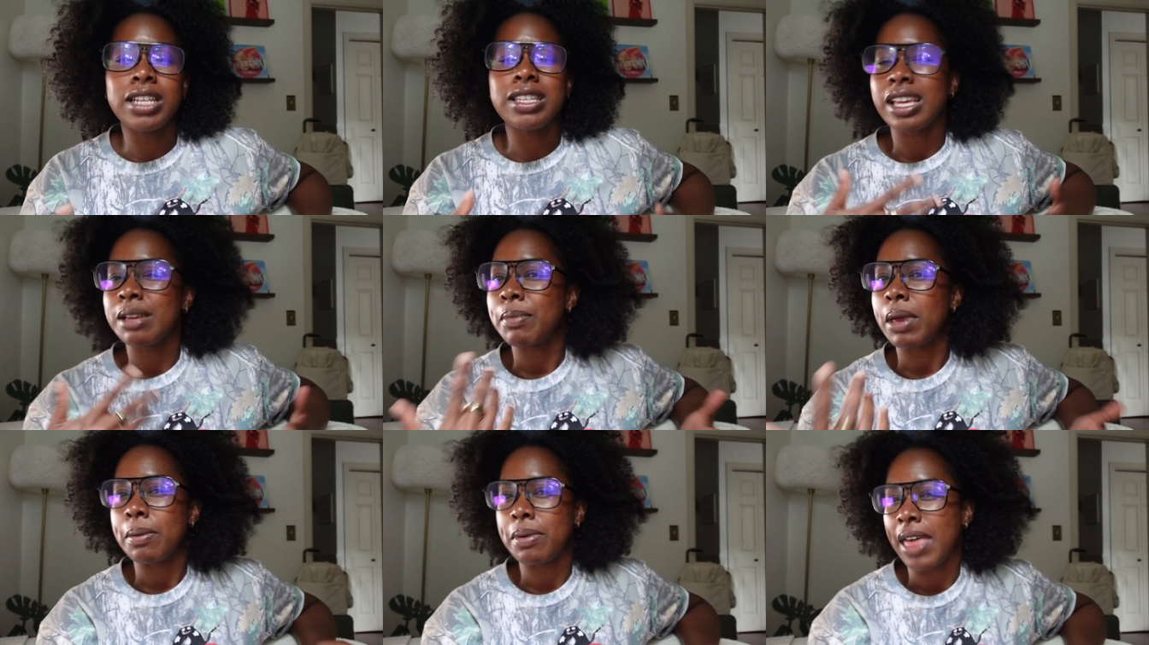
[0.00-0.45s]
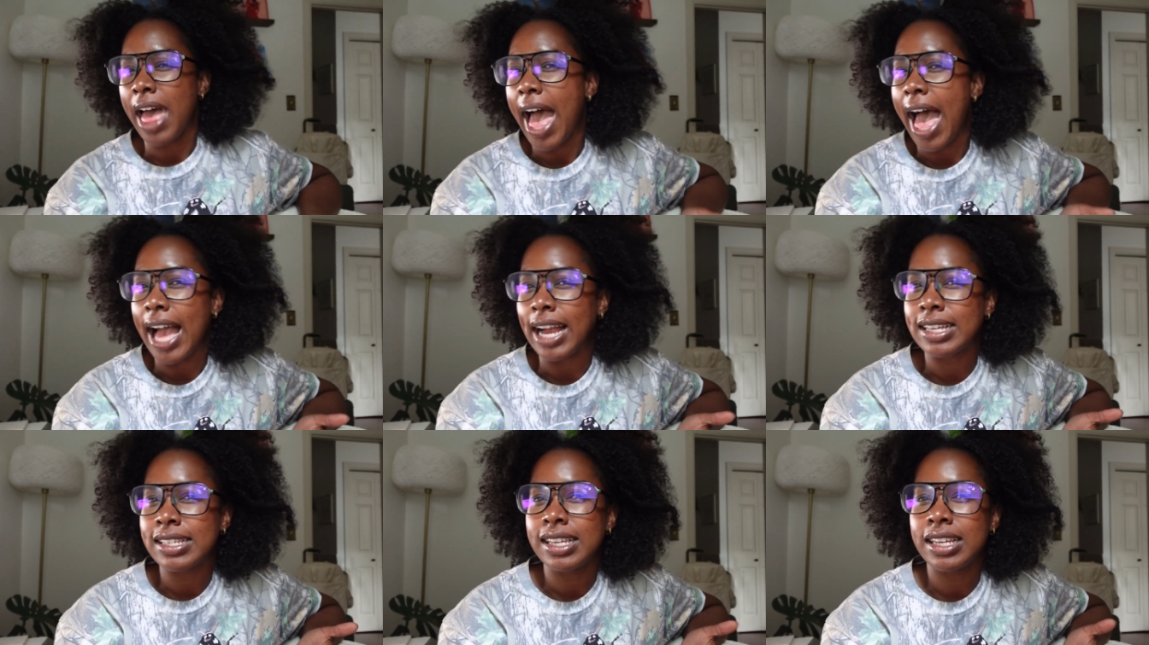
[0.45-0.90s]
It's like maybe the
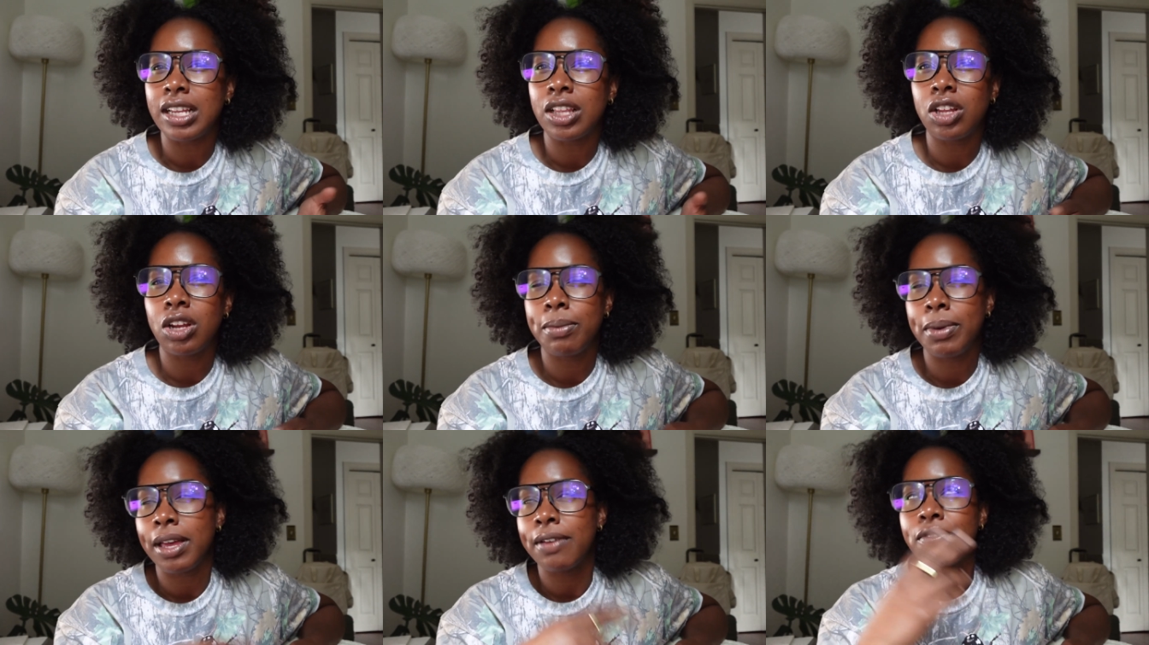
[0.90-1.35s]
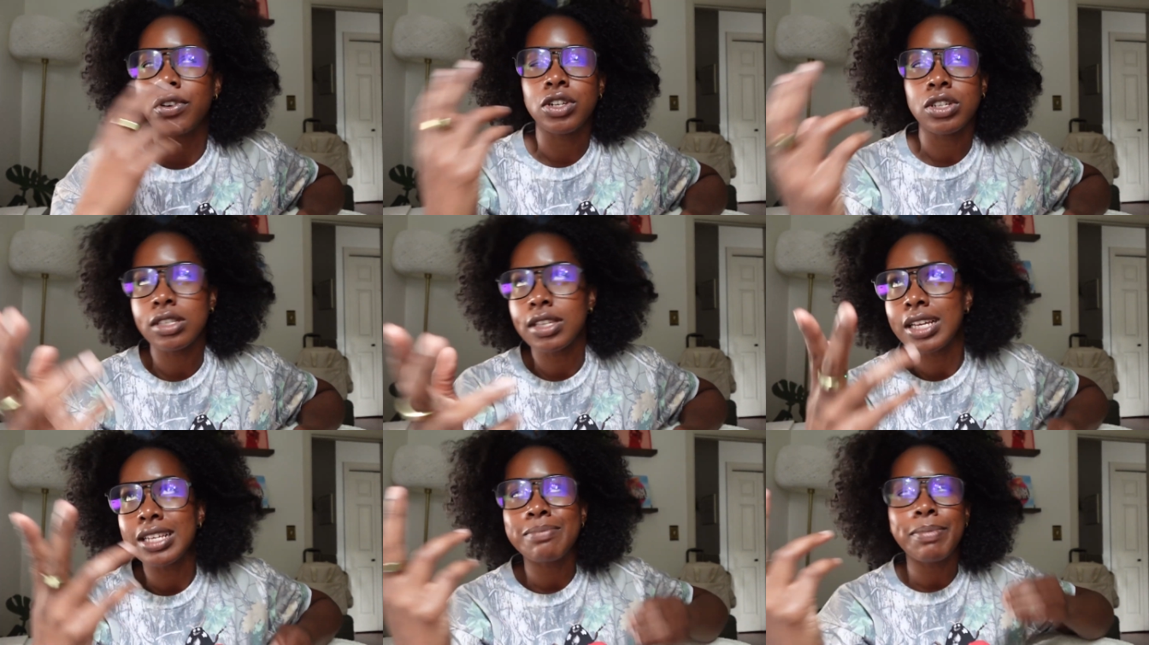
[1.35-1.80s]
accent a little bit
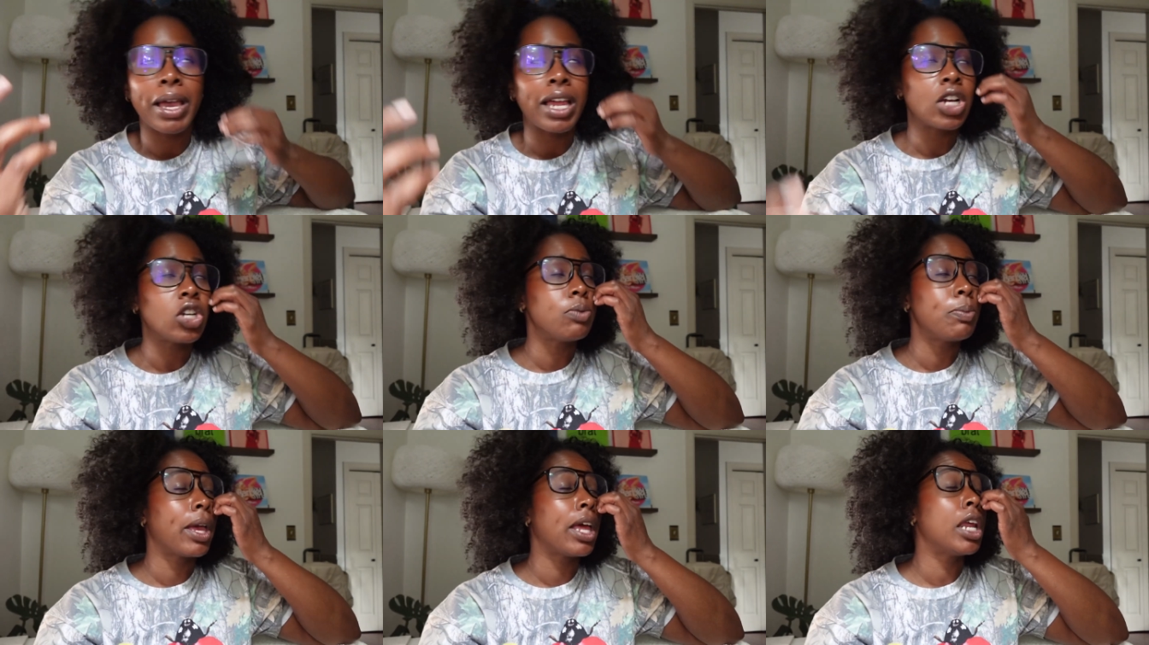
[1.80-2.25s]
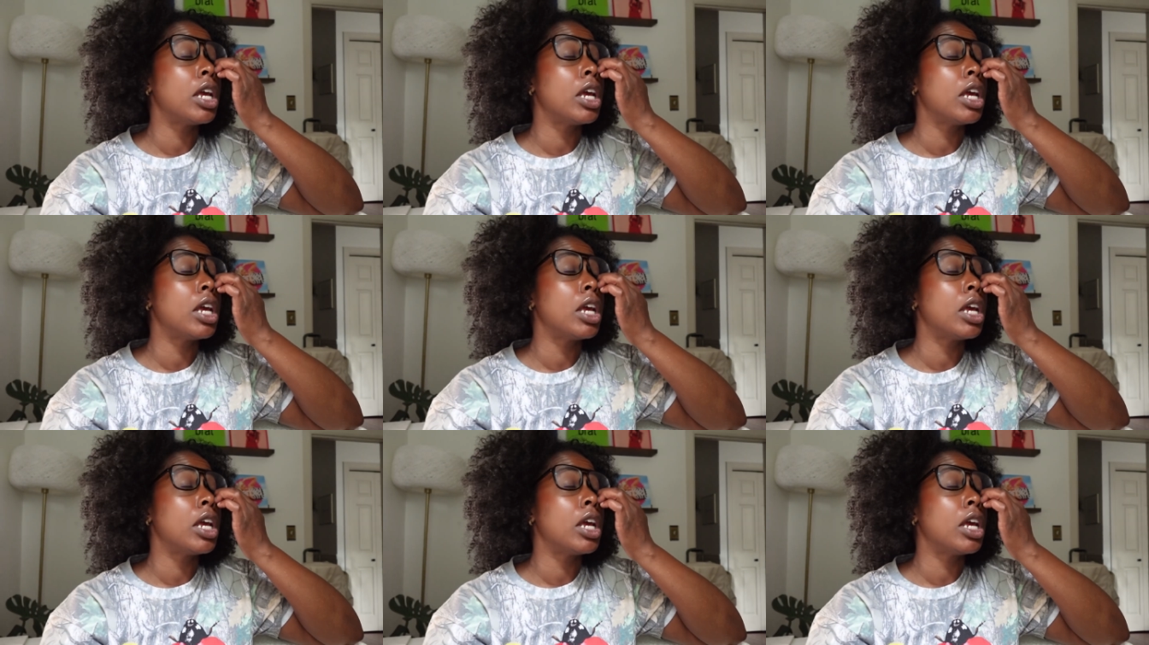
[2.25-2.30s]
versus like Spanish.